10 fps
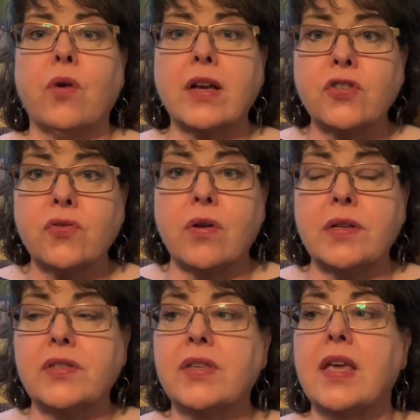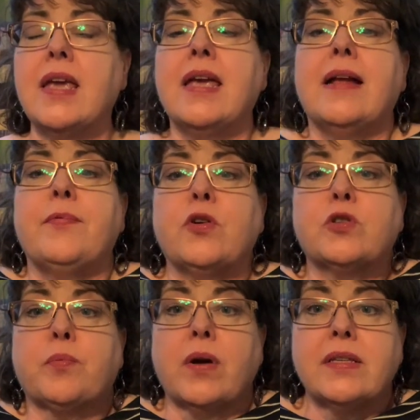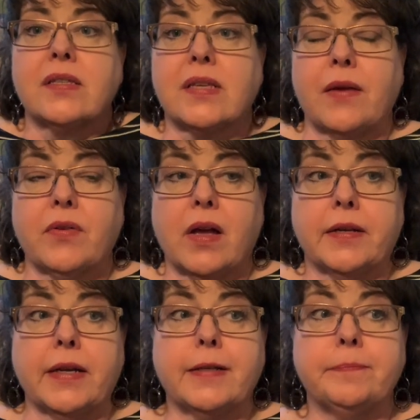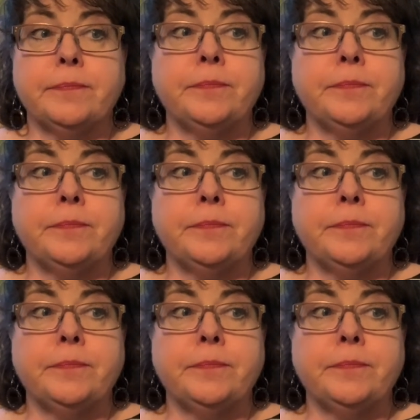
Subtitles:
restaurants, those prices have gone up.